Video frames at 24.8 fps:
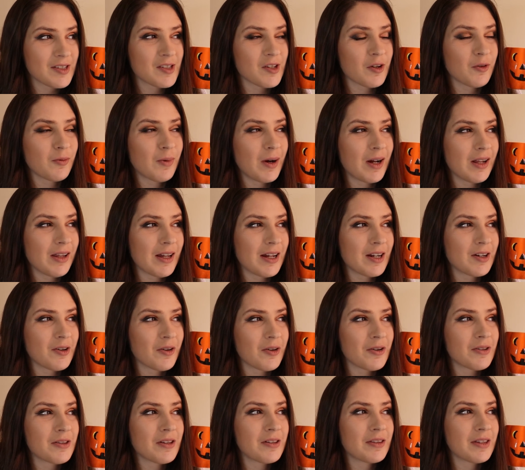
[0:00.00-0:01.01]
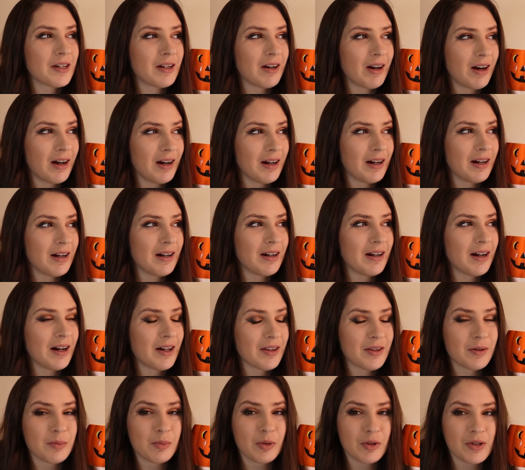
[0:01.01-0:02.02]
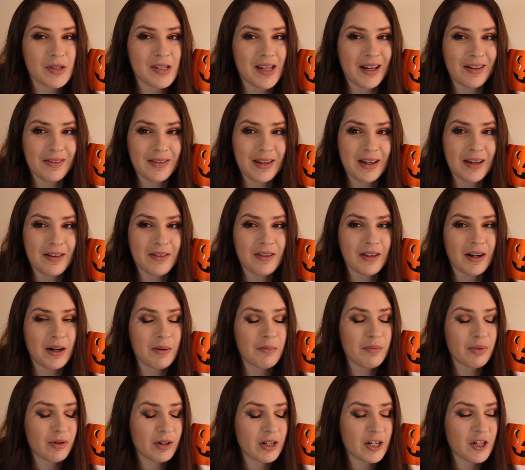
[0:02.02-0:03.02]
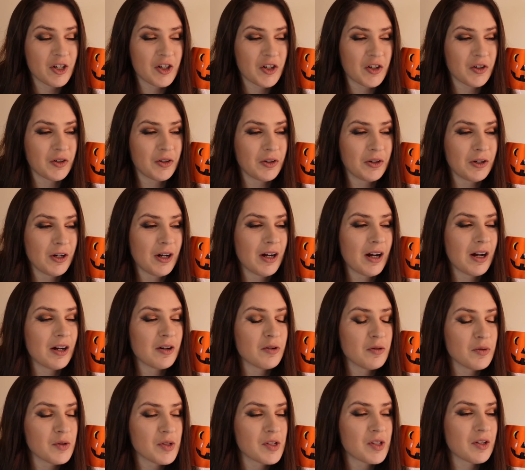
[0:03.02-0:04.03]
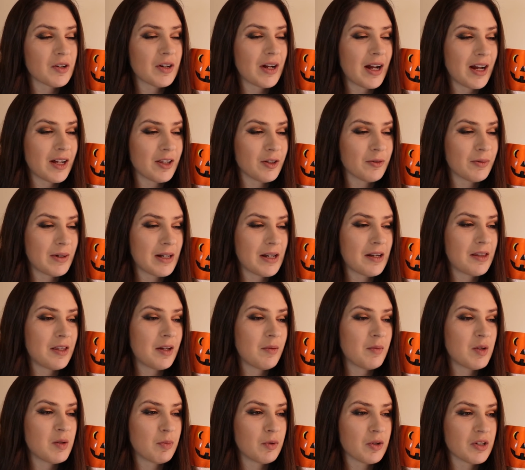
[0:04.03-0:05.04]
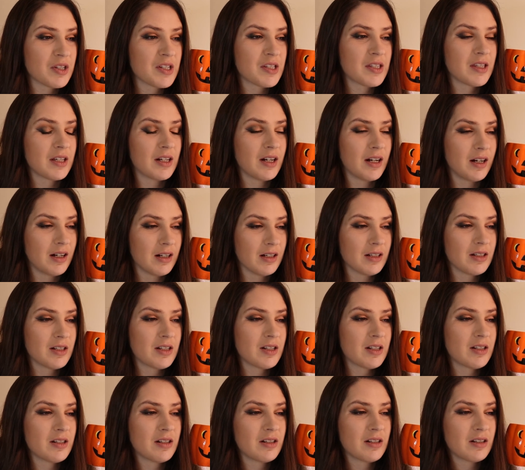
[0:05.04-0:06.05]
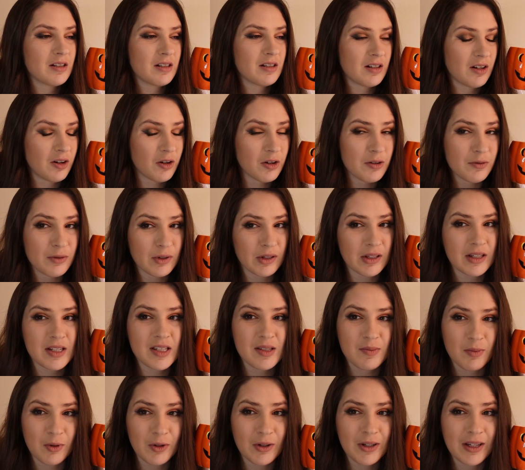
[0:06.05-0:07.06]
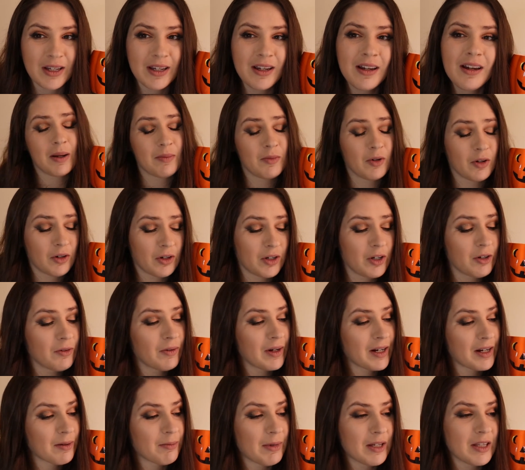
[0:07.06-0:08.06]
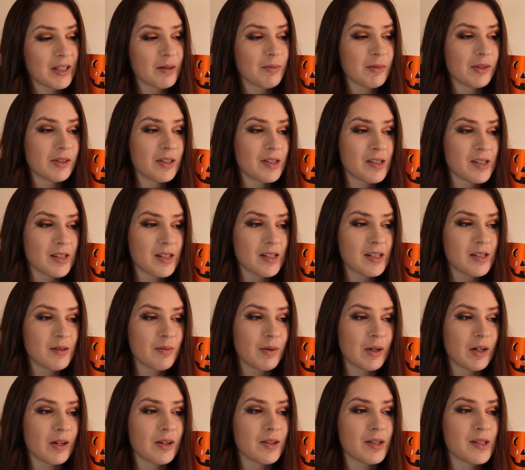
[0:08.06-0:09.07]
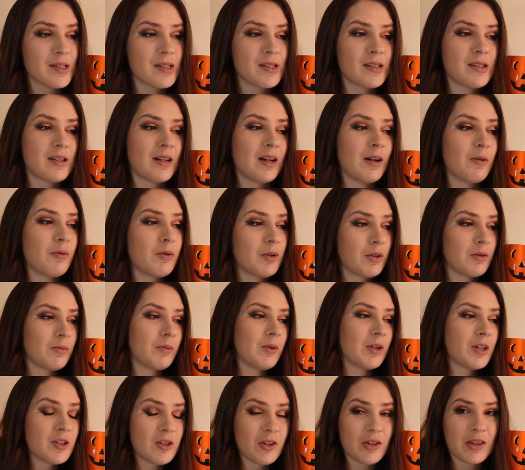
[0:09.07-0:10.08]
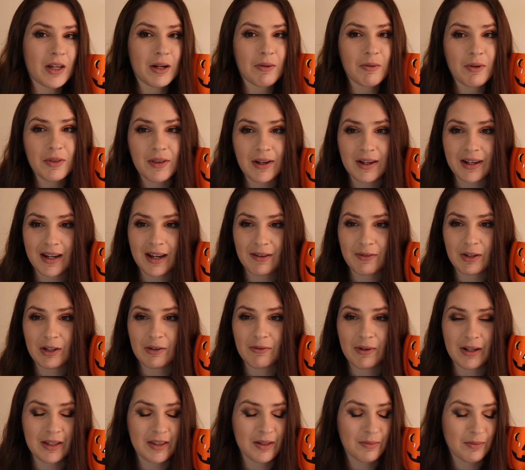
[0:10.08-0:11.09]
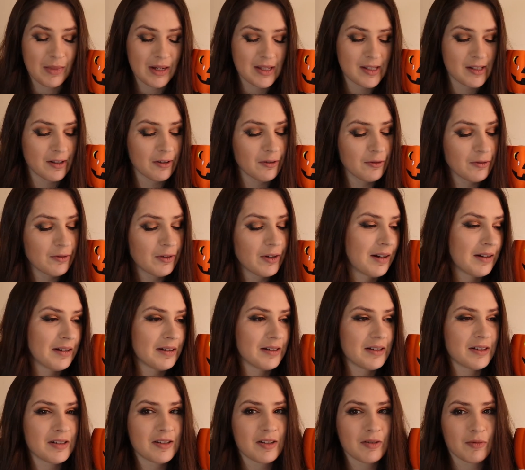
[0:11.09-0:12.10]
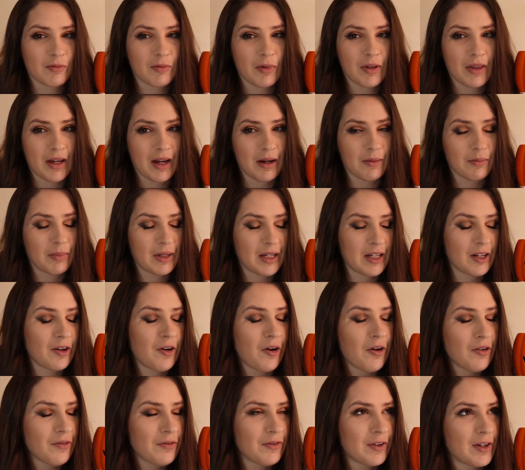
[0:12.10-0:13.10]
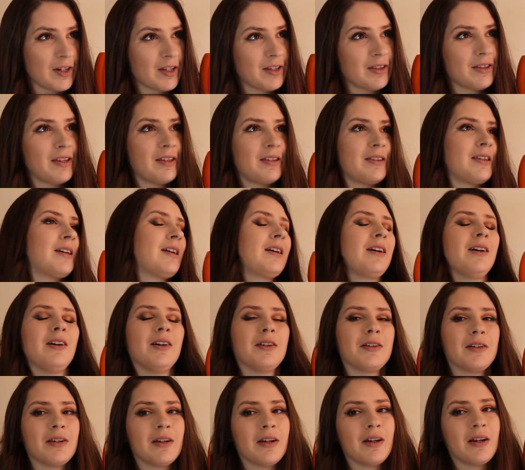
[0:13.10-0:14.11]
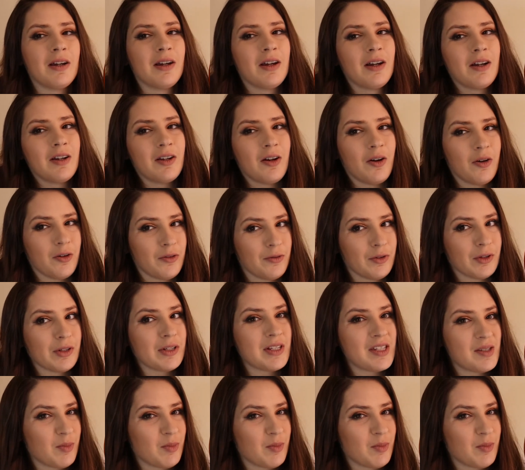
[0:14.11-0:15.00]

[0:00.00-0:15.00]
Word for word: So while I know that there are other books out there that I'm pretty sure are also Halloween themed books that aren't overly spooky, I'm not going to recommend them on this list because I wouldn't want to do that without having read them myself and without being confident that they aren't overly